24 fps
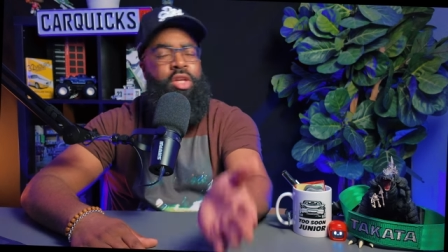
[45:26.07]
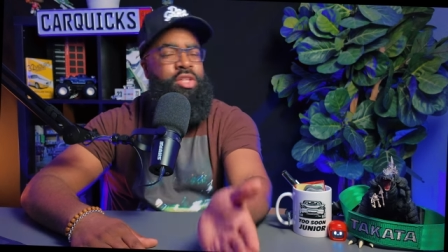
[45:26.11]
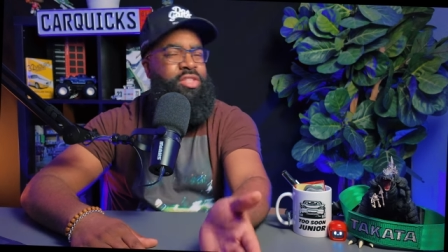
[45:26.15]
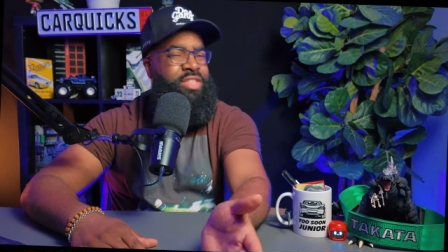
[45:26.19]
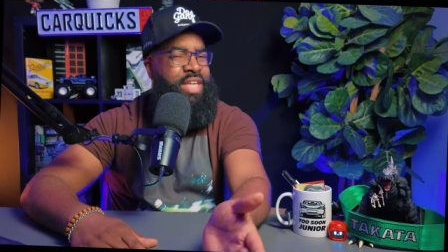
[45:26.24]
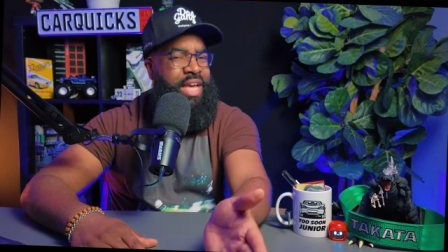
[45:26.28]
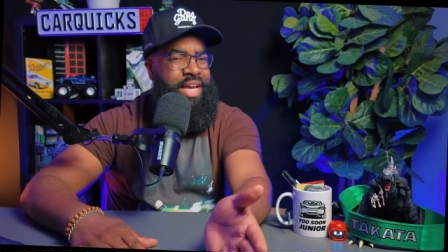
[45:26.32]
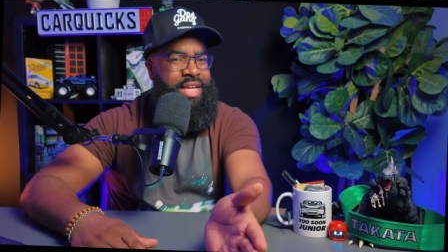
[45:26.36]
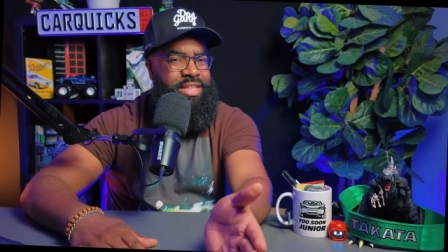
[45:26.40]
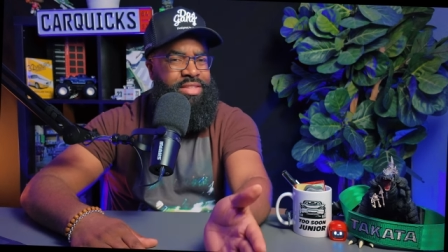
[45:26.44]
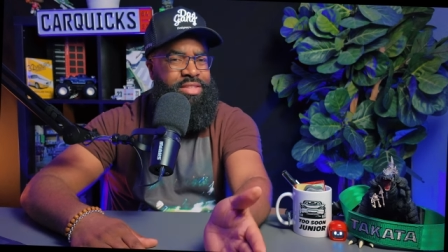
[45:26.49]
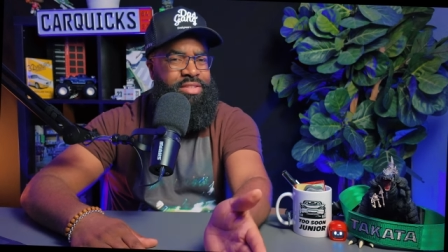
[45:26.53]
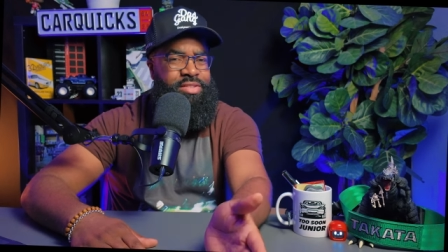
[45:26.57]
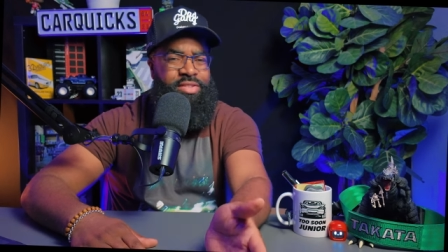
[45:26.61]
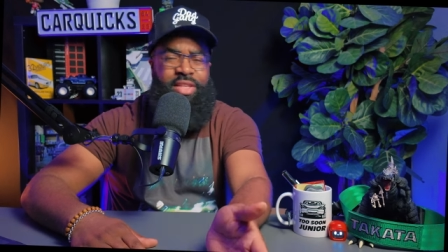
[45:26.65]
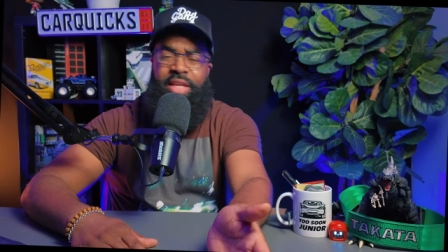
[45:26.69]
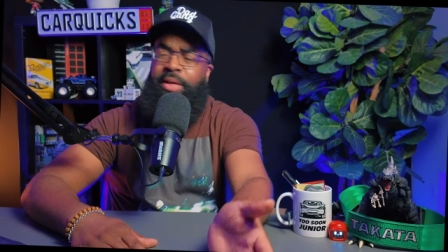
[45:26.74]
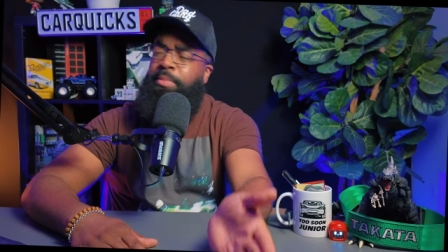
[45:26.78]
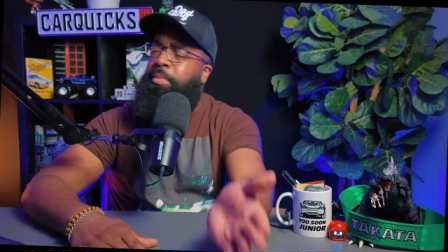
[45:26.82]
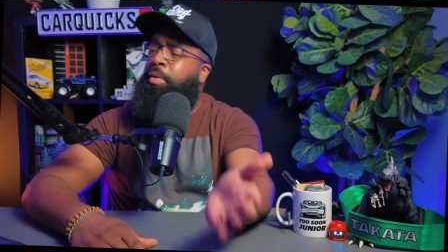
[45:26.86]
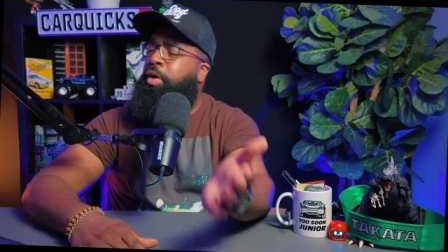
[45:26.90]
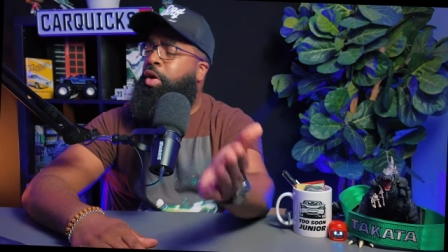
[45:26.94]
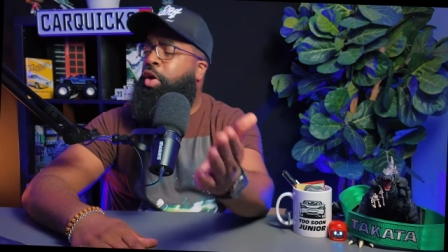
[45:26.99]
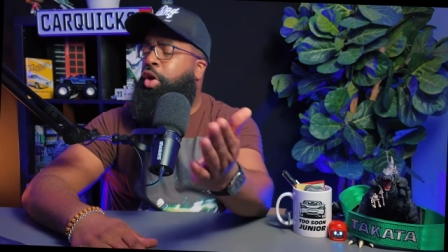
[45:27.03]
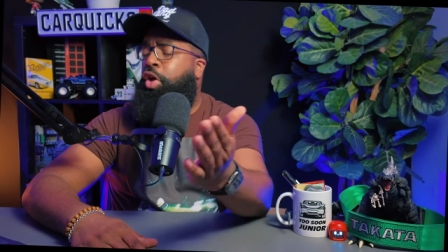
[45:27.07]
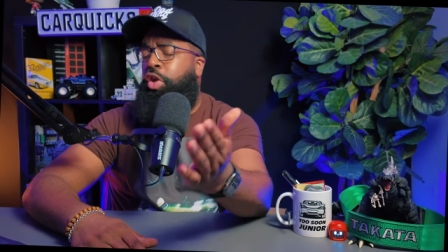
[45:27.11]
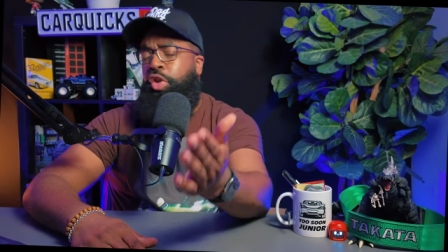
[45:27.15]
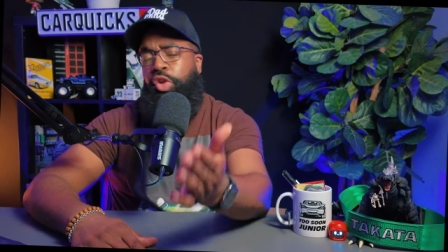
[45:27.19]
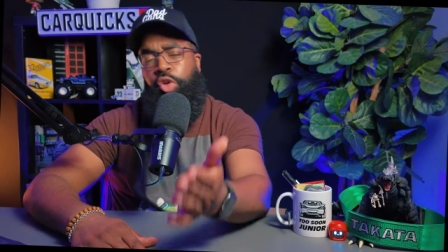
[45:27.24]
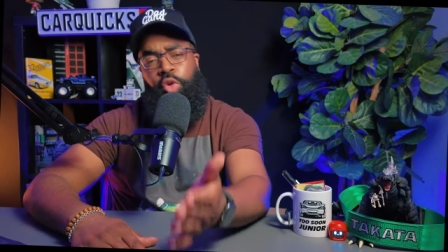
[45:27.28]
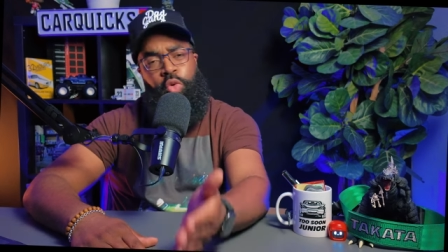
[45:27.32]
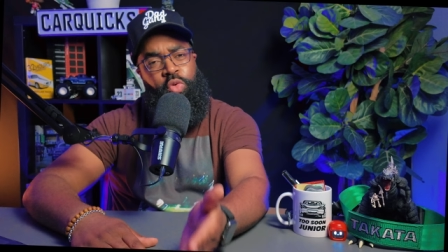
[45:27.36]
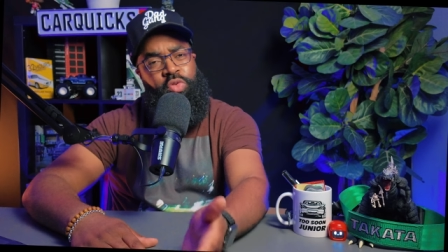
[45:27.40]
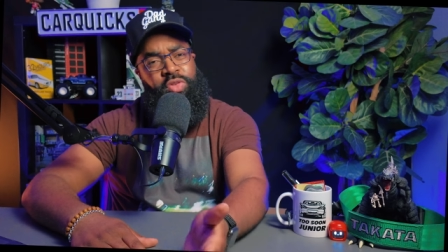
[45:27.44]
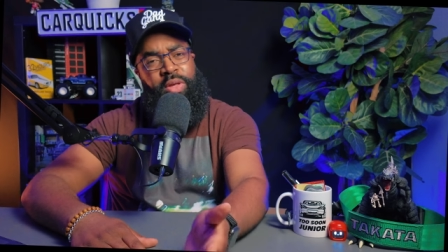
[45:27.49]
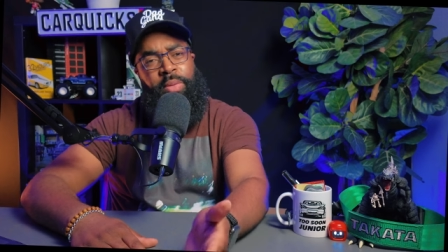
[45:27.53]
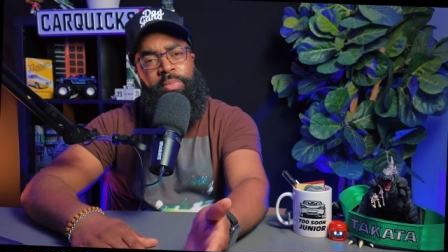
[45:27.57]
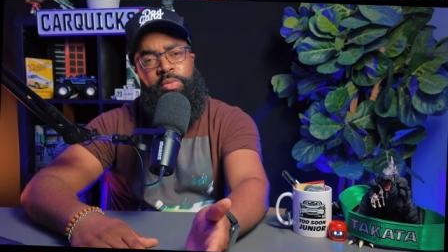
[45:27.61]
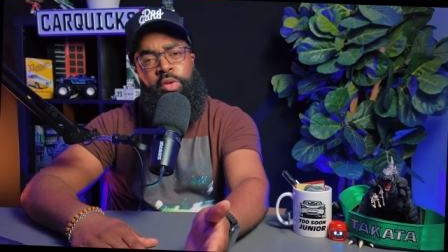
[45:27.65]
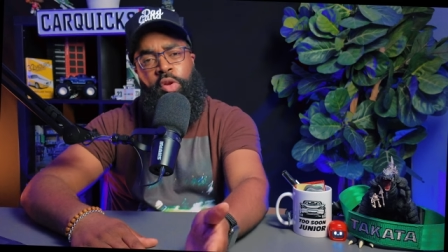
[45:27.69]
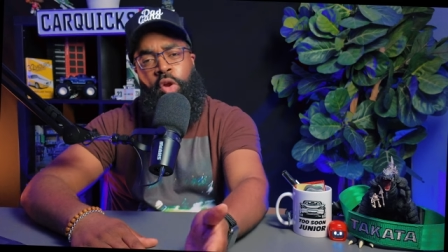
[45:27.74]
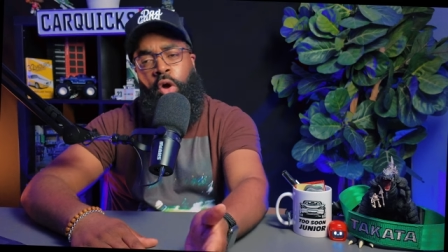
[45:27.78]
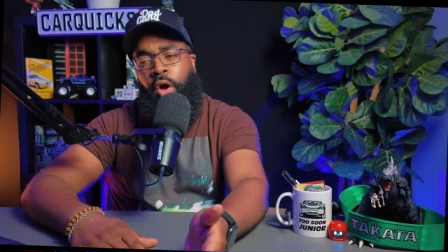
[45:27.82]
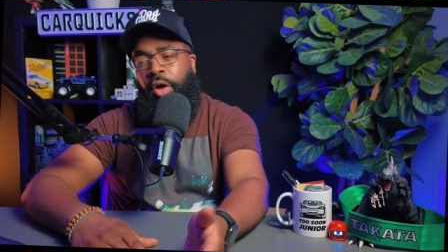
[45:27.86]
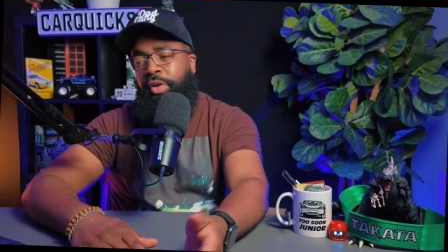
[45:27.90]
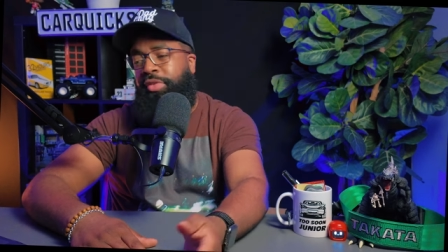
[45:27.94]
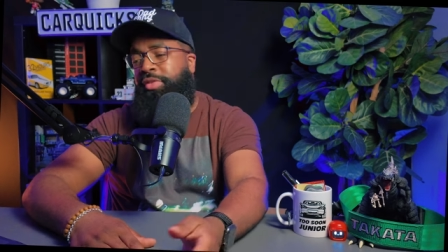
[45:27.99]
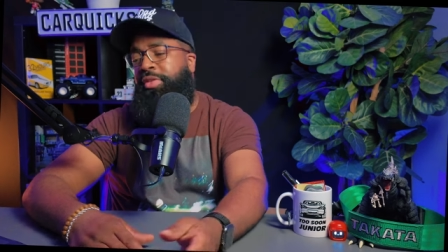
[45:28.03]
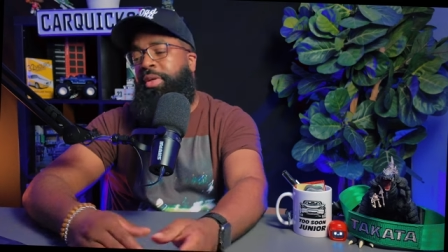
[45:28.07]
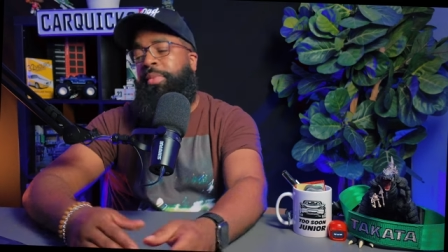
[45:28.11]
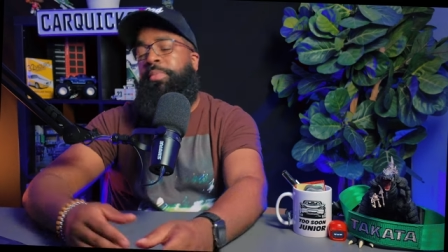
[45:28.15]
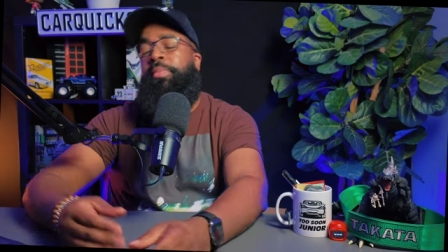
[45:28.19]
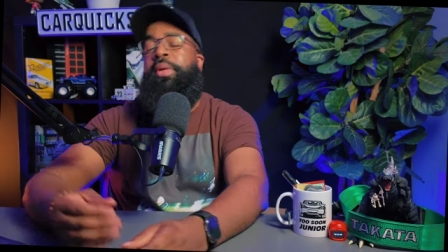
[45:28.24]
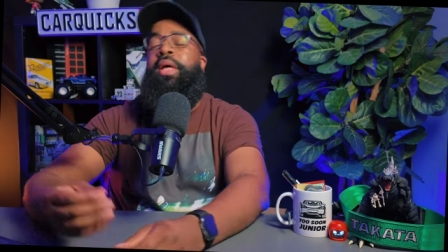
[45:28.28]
take it to SEMA, do something awesome.